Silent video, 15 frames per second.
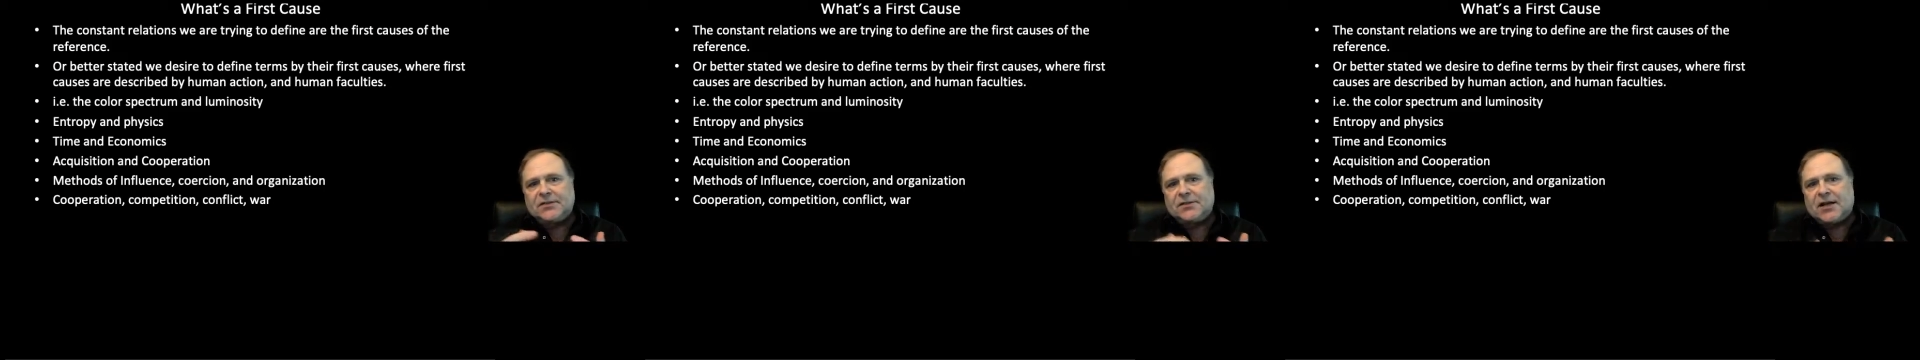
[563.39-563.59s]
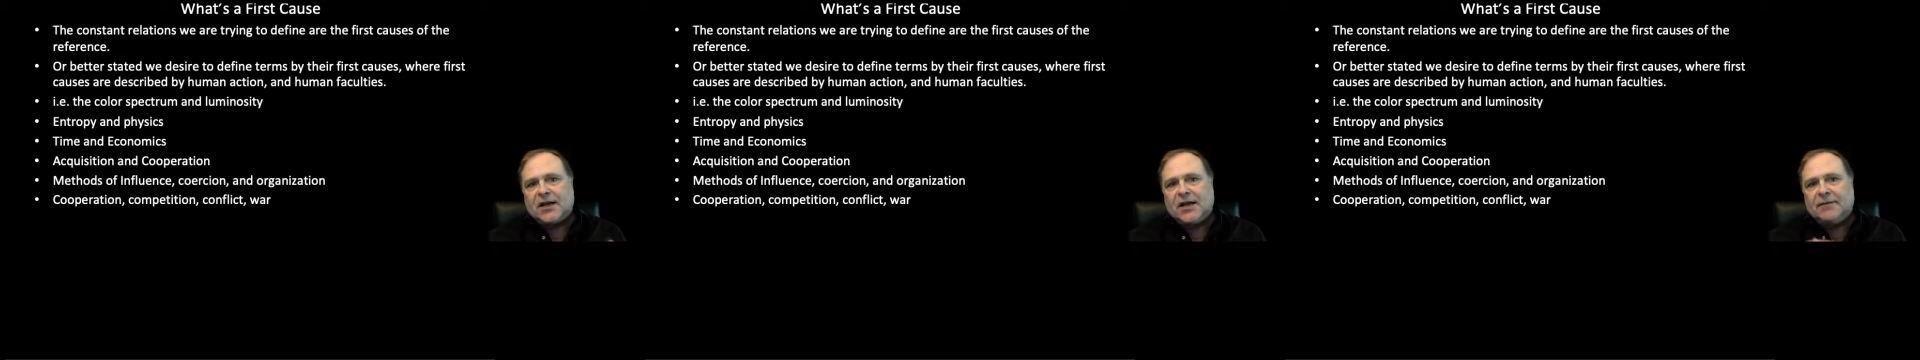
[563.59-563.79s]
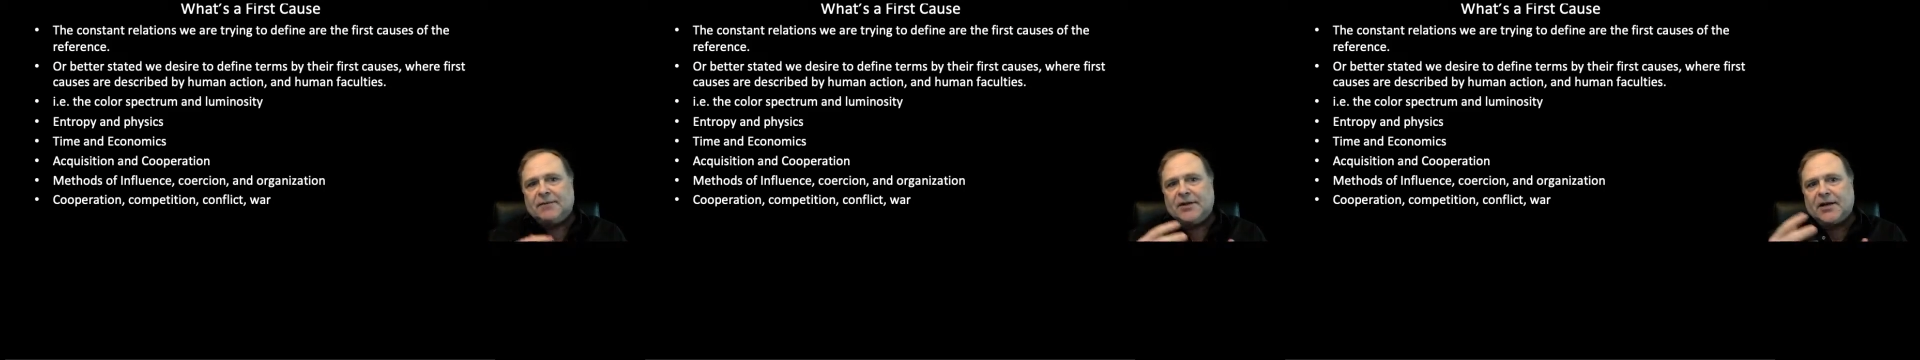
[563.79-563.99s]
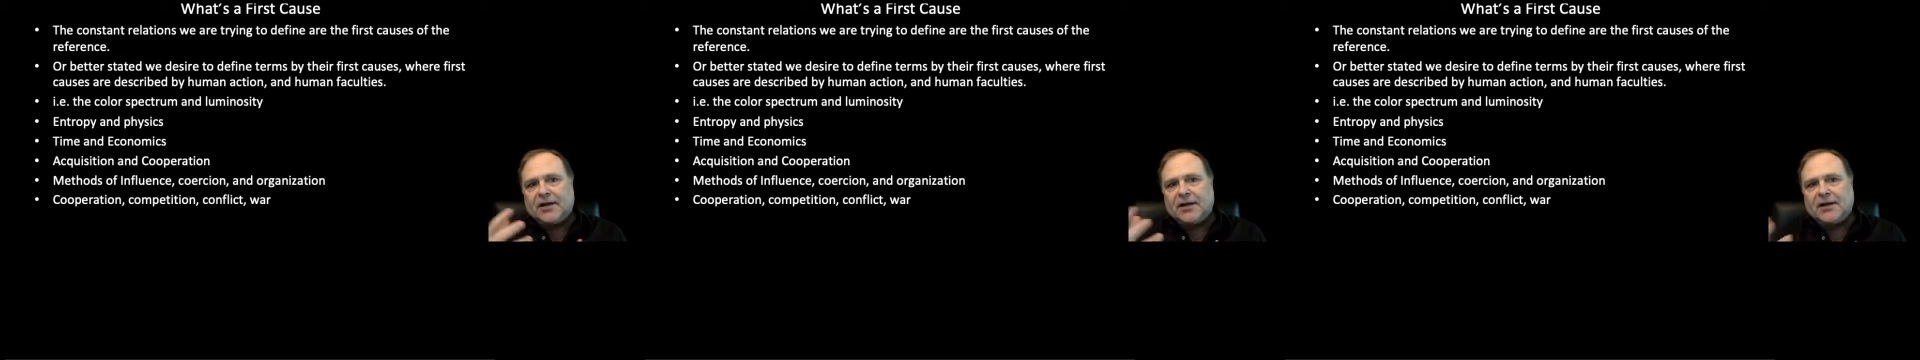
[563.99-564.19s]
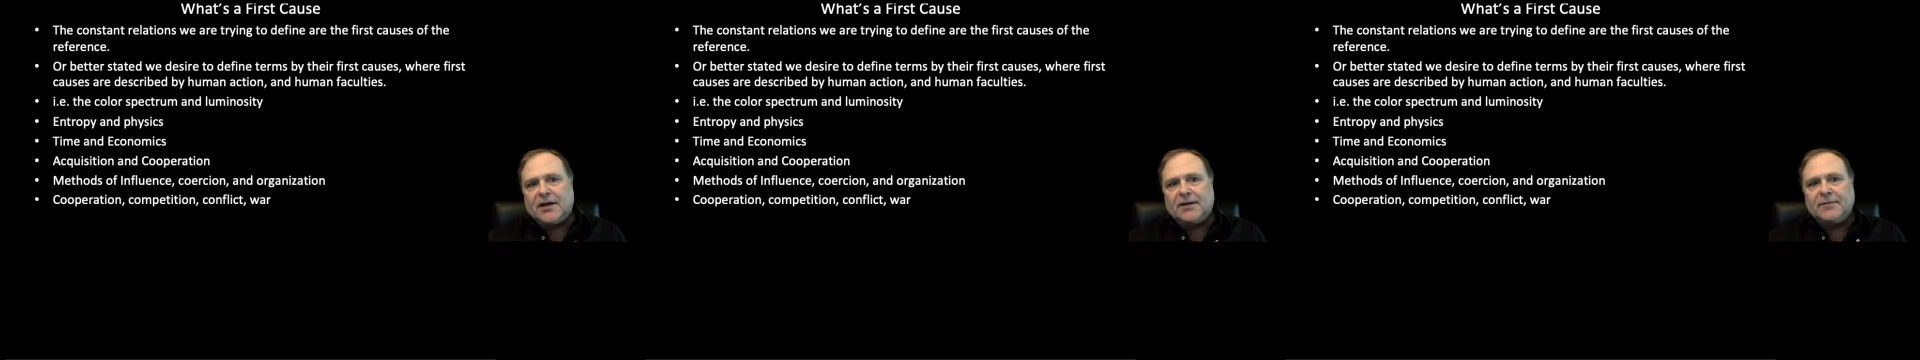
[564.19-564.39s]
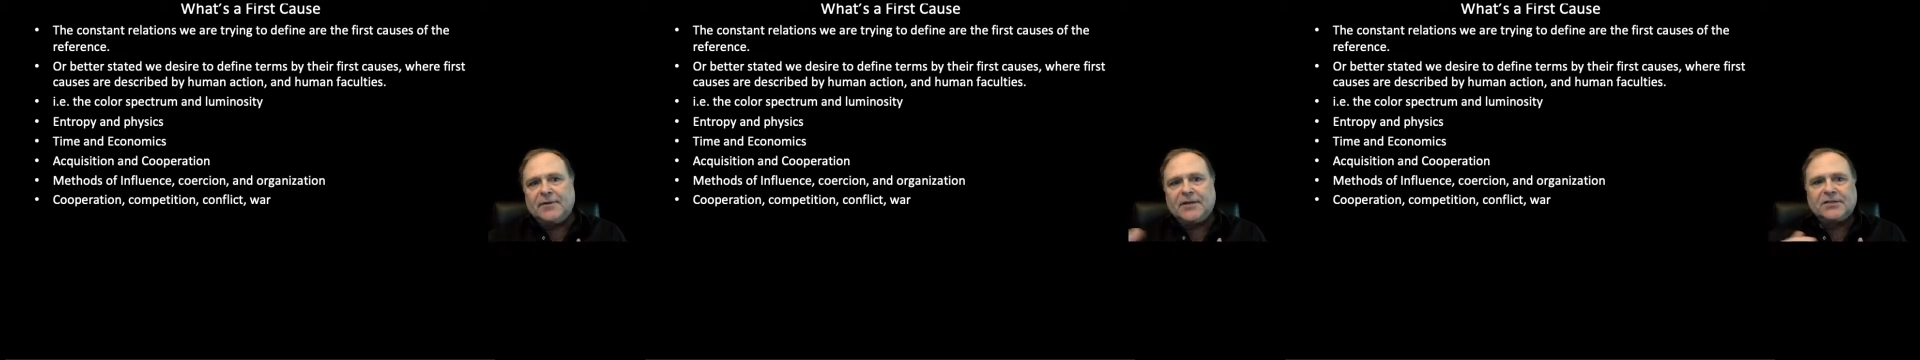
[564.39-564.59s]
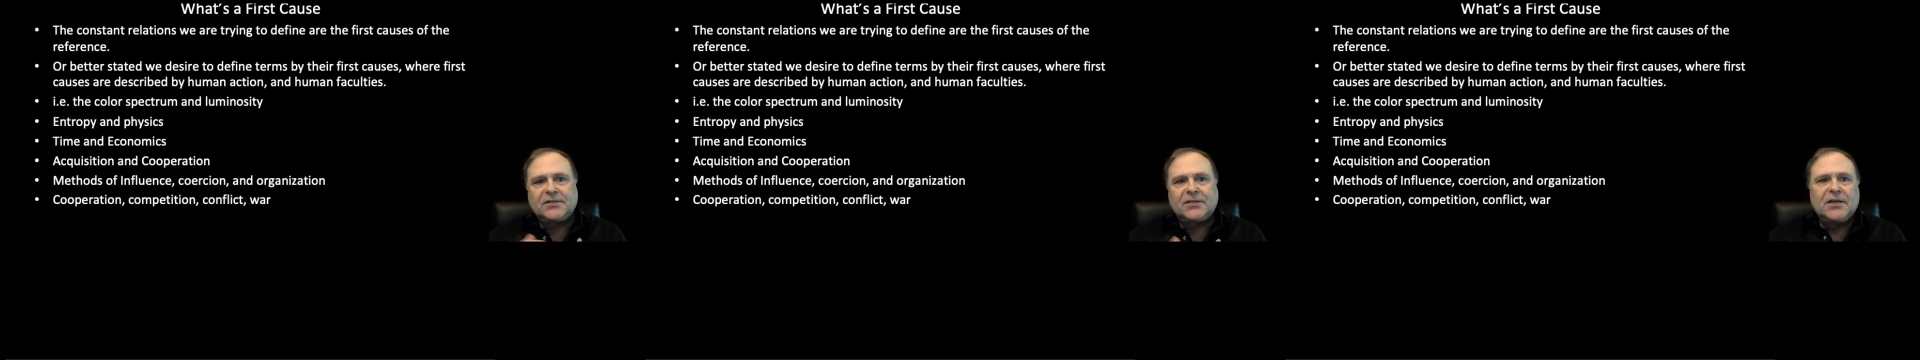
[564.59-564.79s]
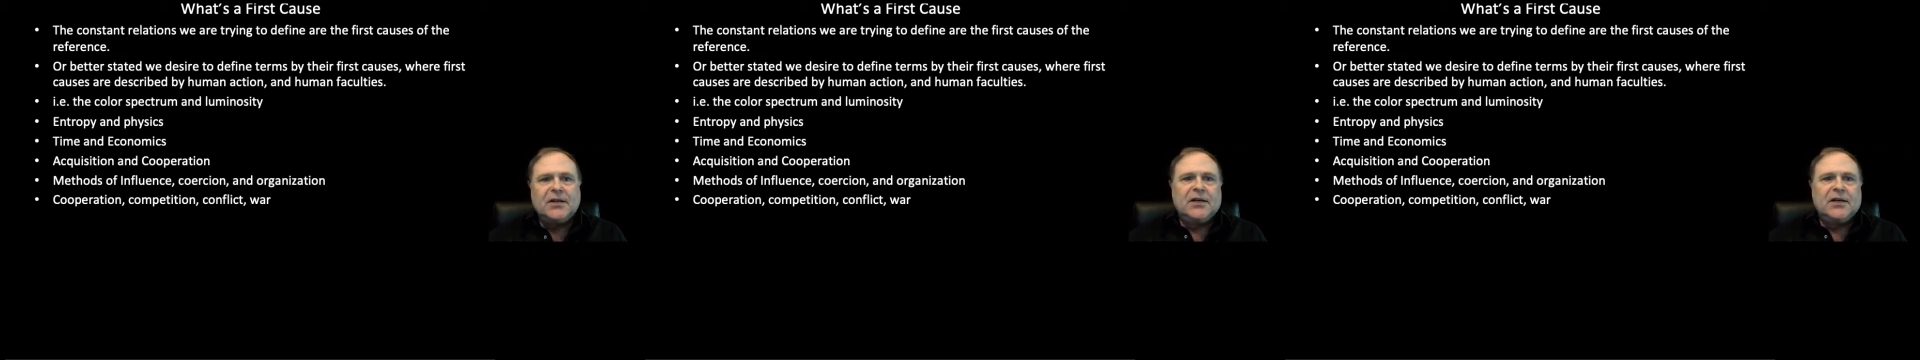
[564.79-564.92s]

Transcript: time in economics,